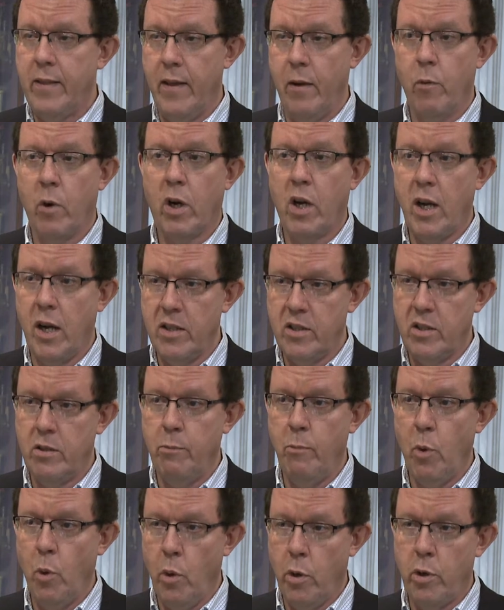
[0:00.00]
they were
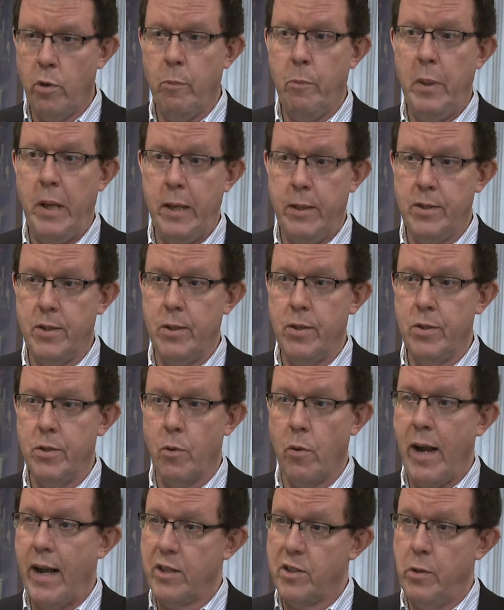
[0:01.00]
custom ordered pieces
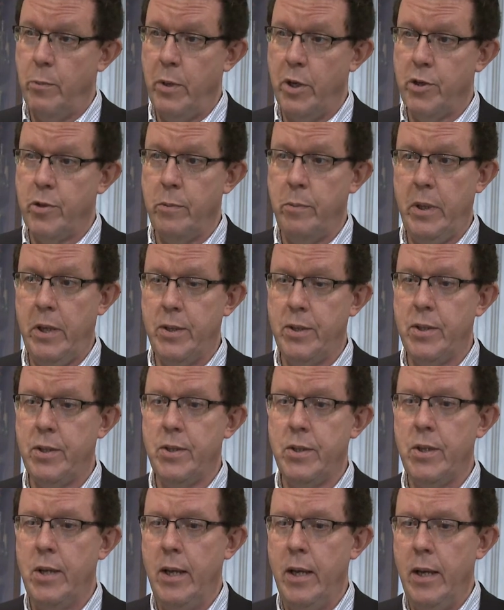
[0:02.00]
or exhibition
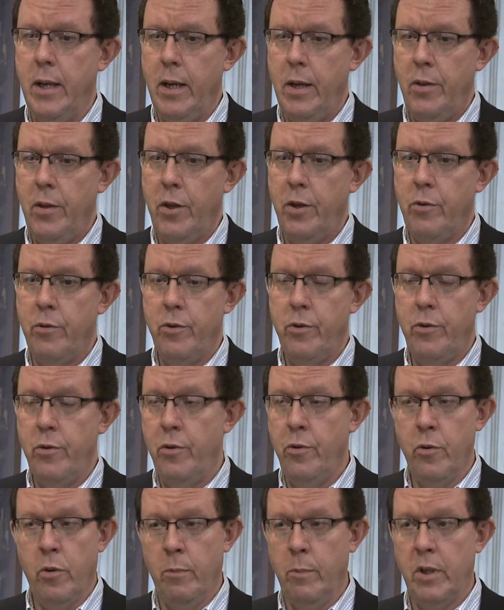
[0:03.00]
pieces that you
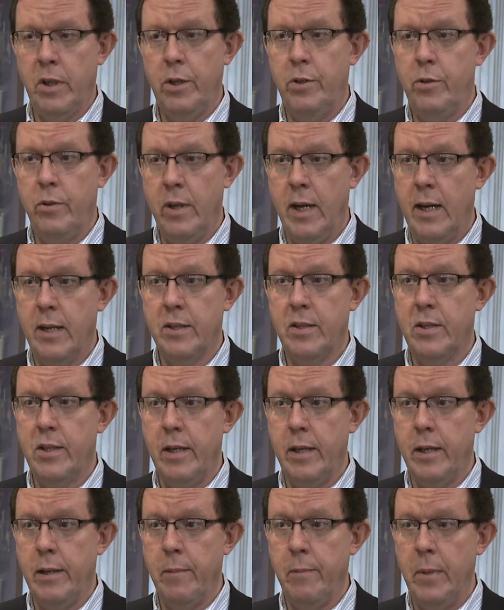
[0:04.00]
normally do not
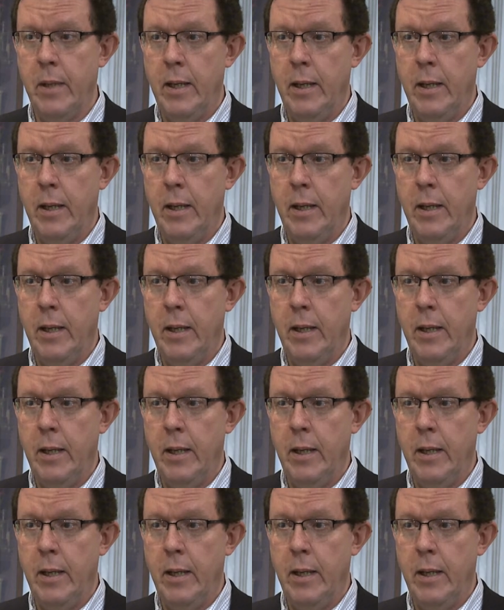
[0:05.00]
see.